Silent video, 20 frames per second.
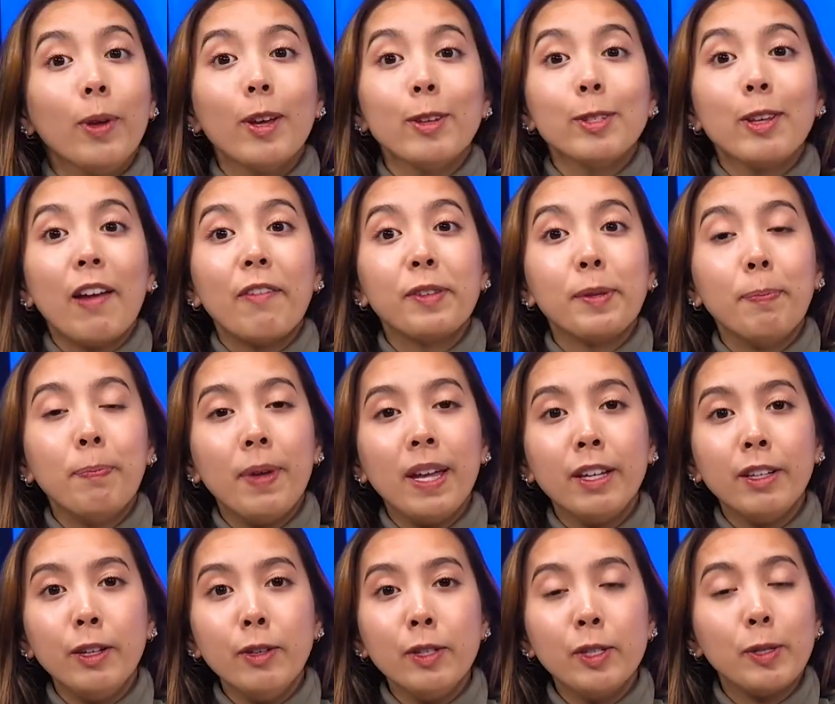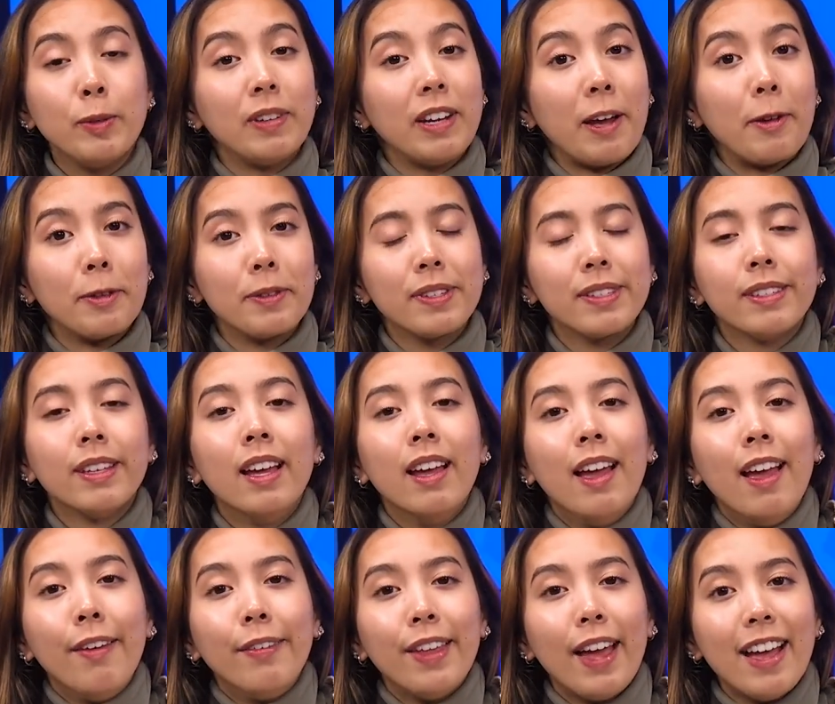also have some big news to announce.
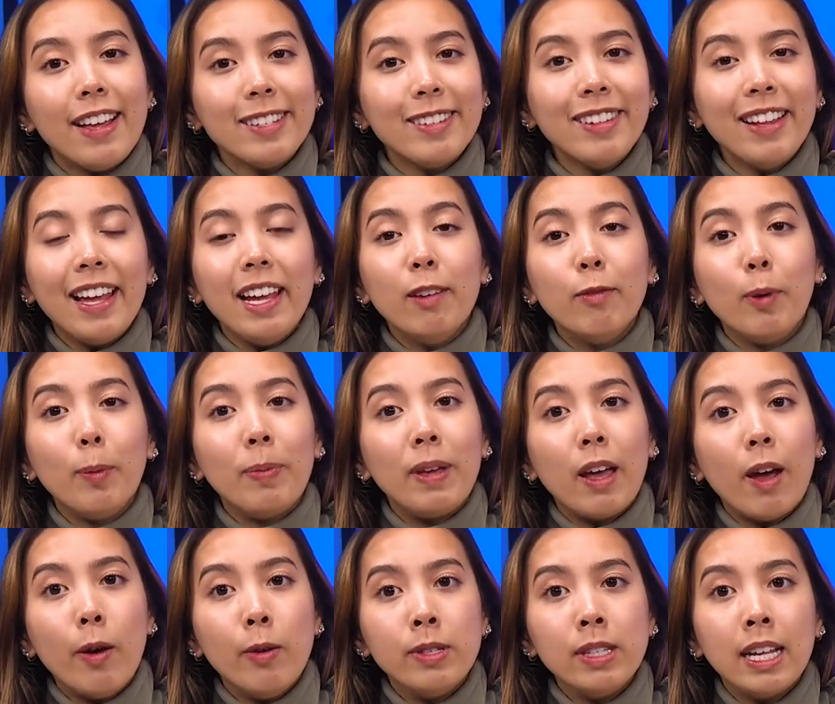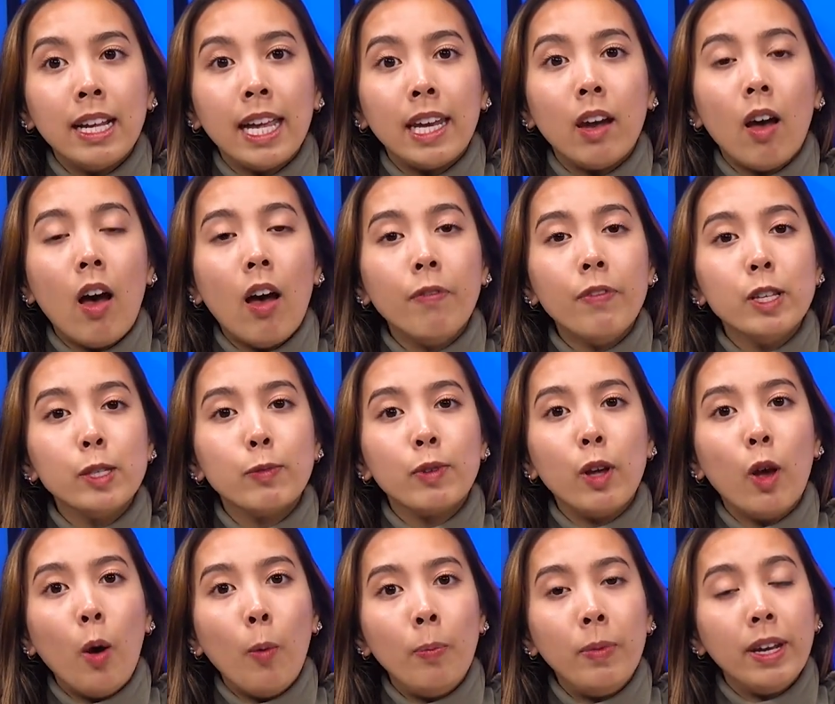The SLA will be hosting an office
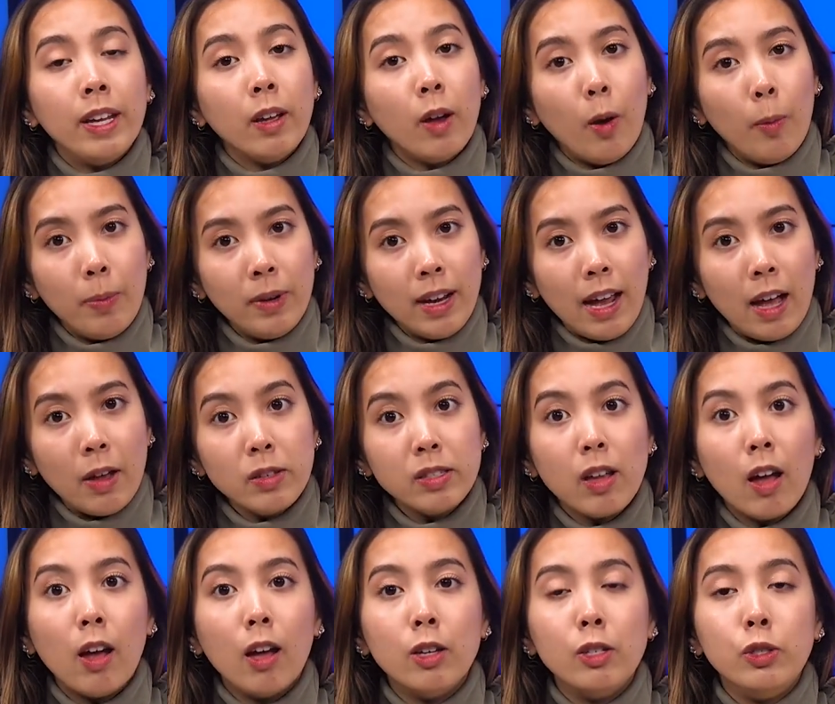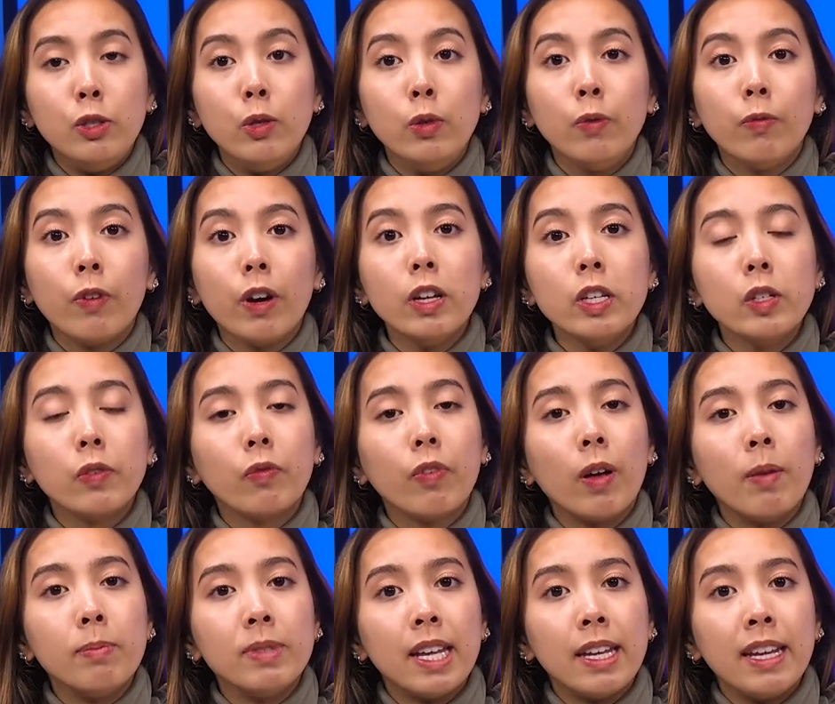reopening open house on June 1st from
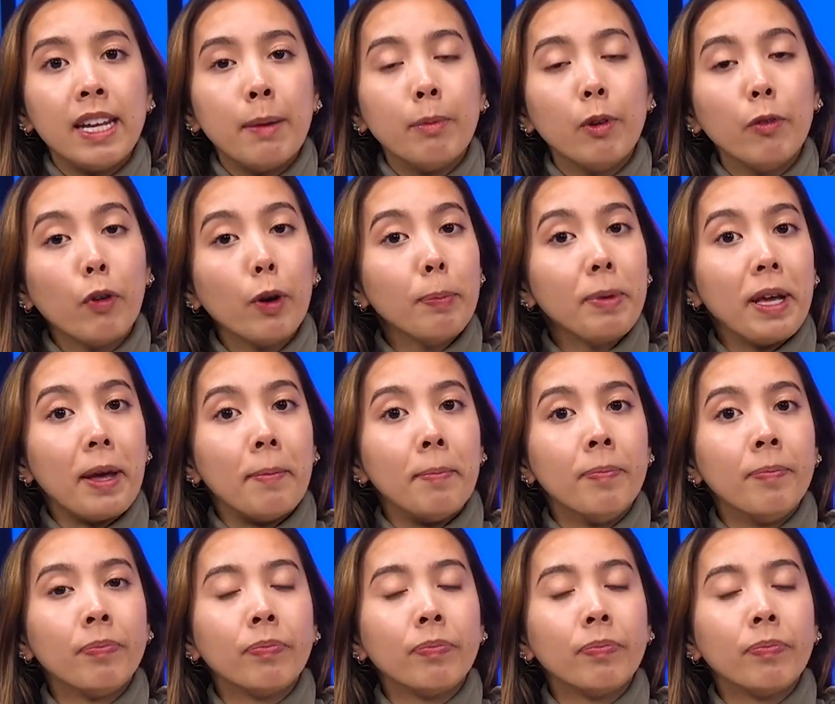10 a.m. to 4 p.m.